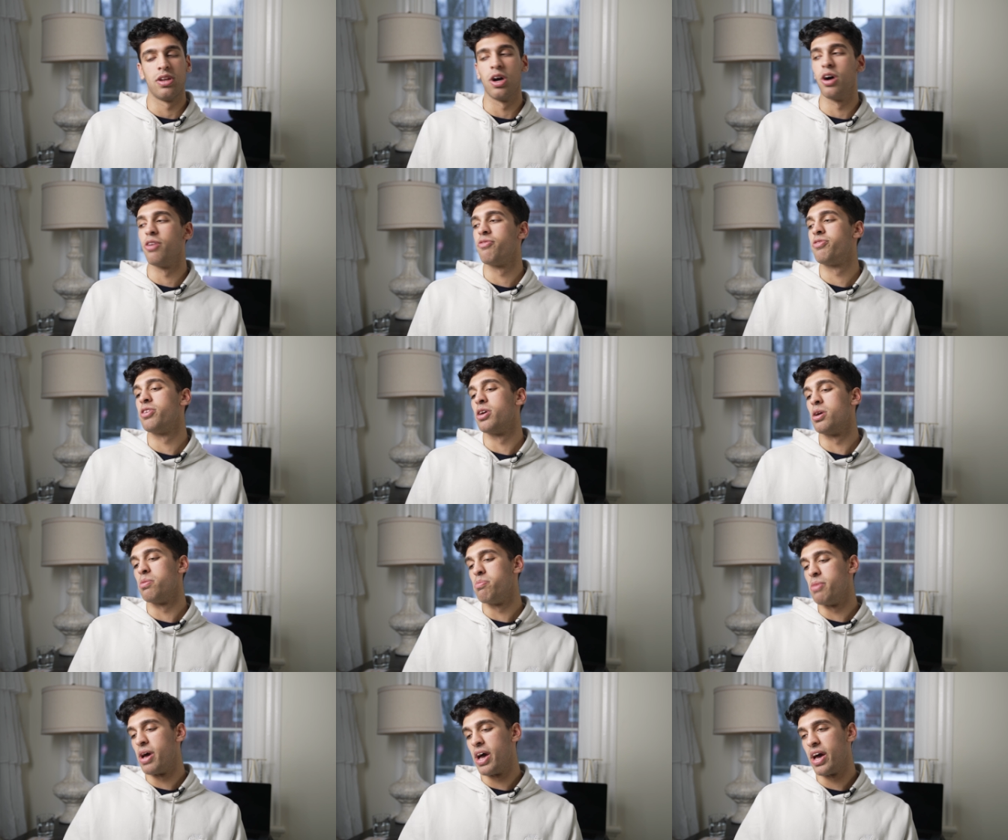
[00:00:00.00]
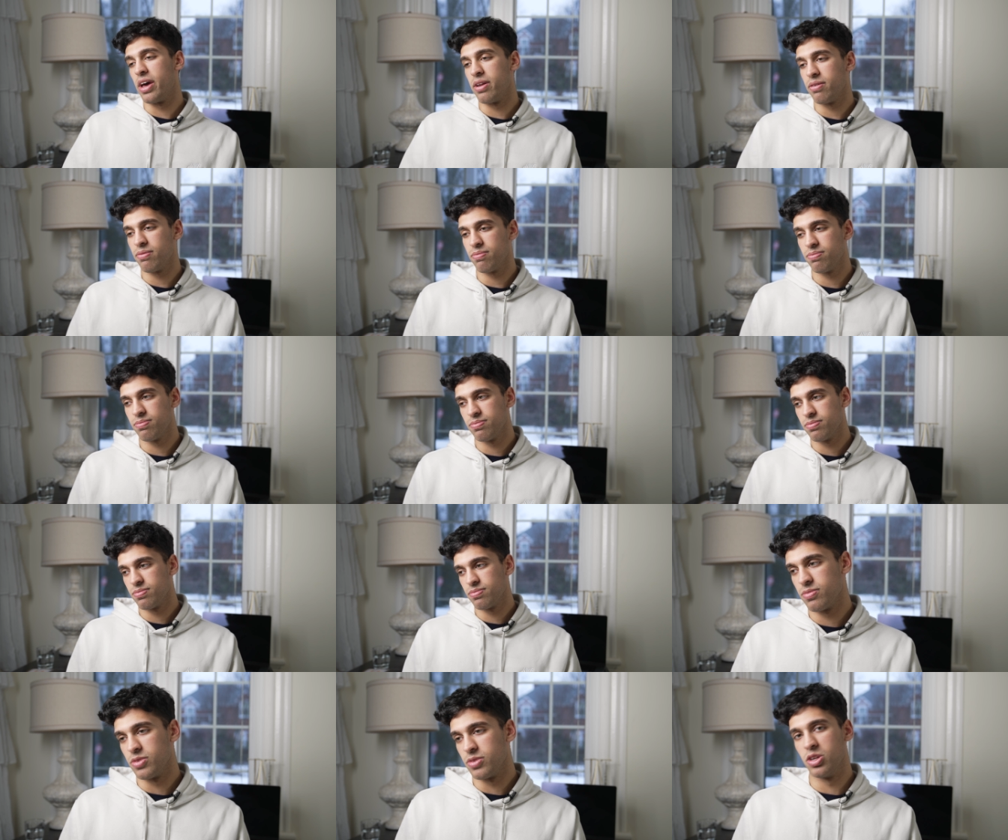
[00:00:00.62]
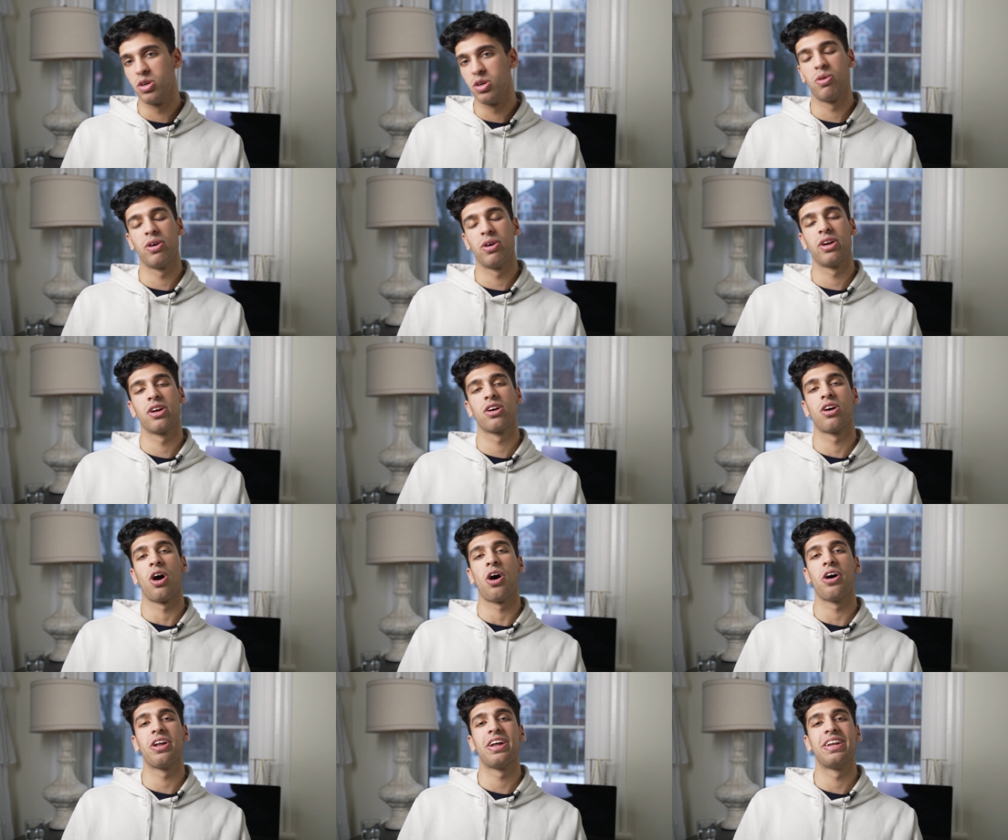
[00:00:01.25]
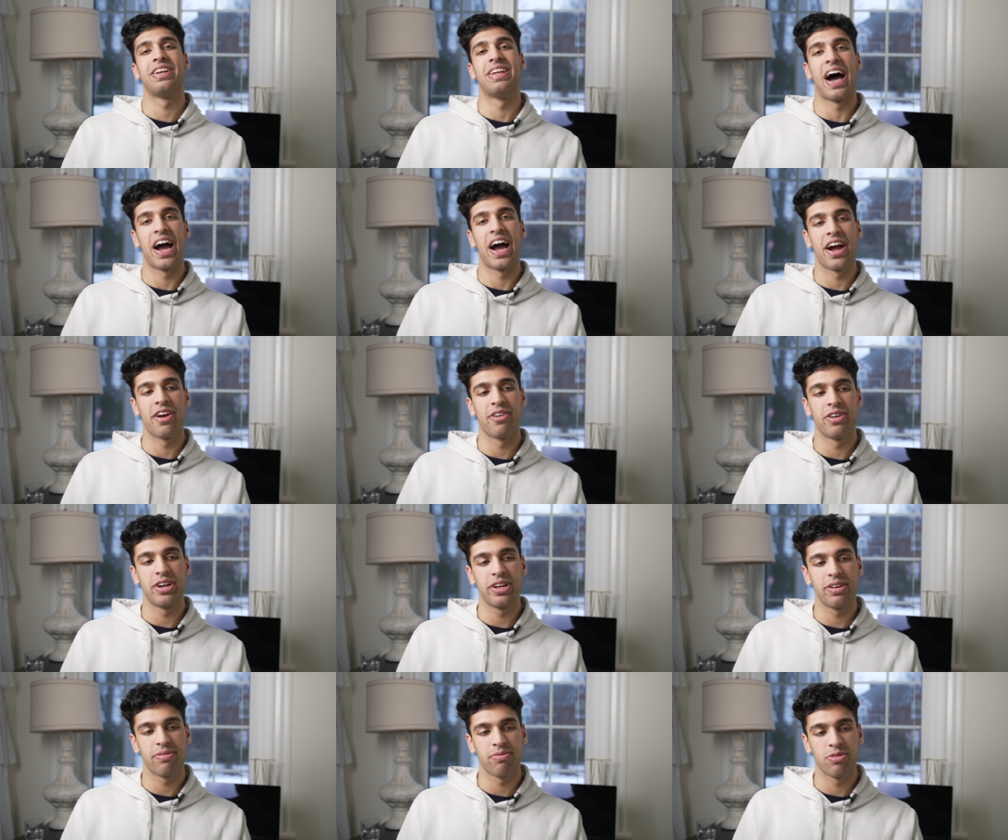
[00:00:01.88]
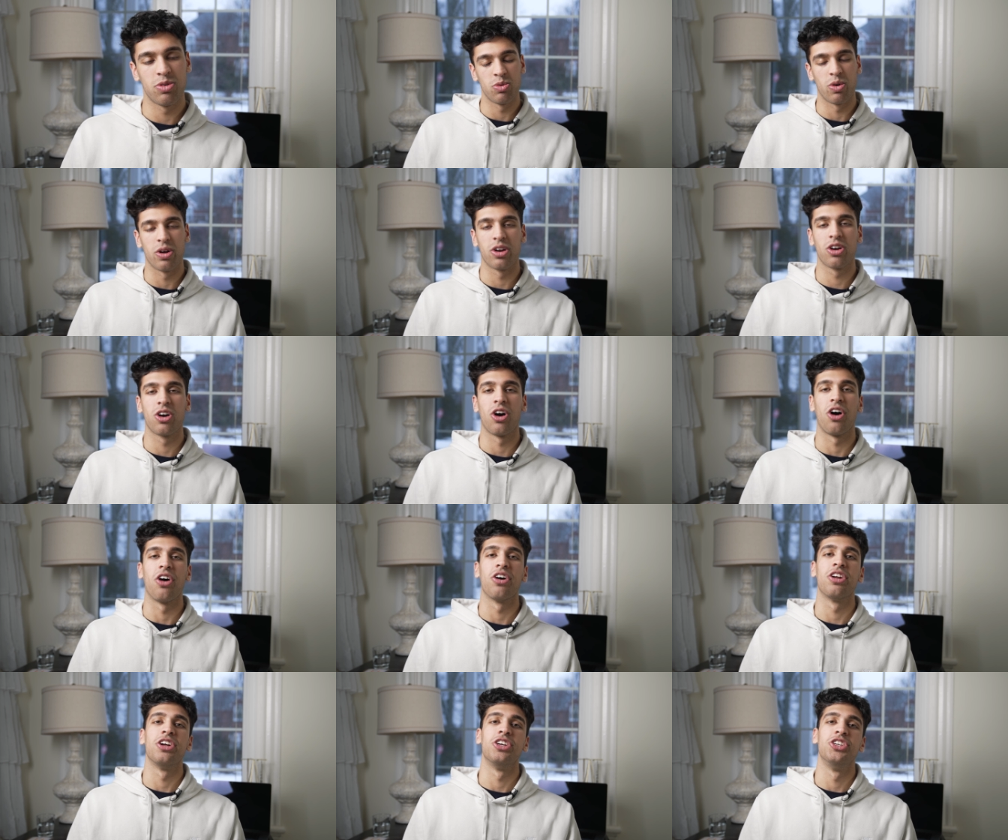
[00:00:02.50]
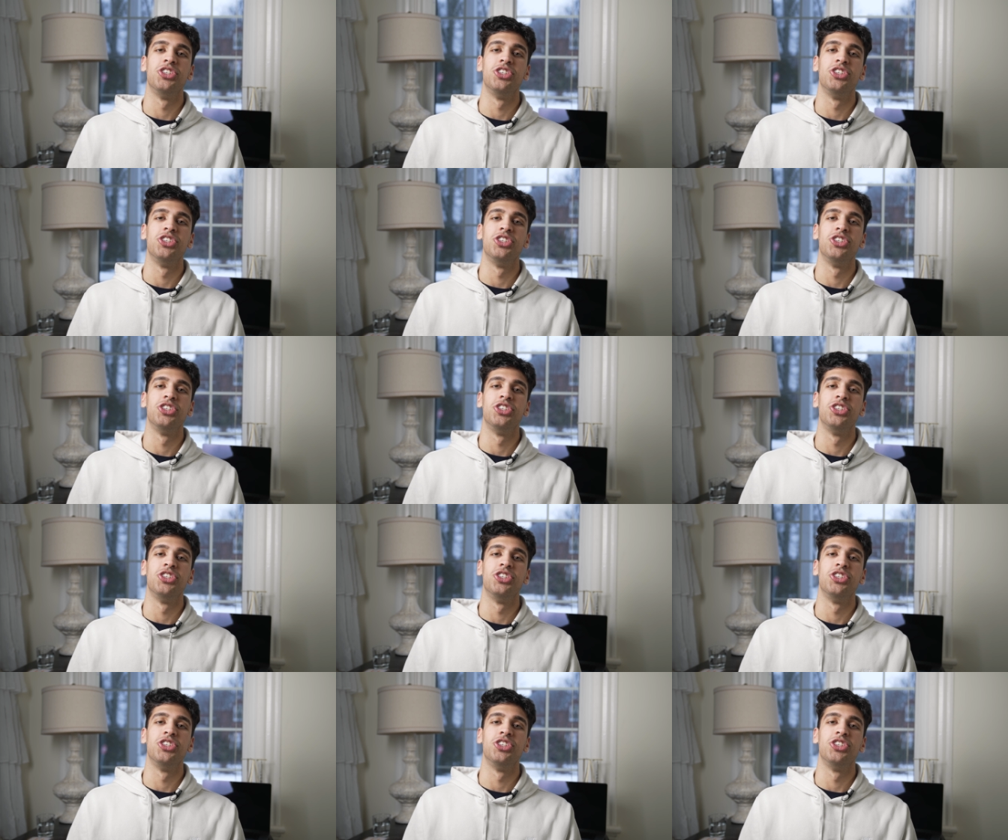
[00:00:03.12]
Now, if you're a man, you don't wanna call it a diary, you wanna call it a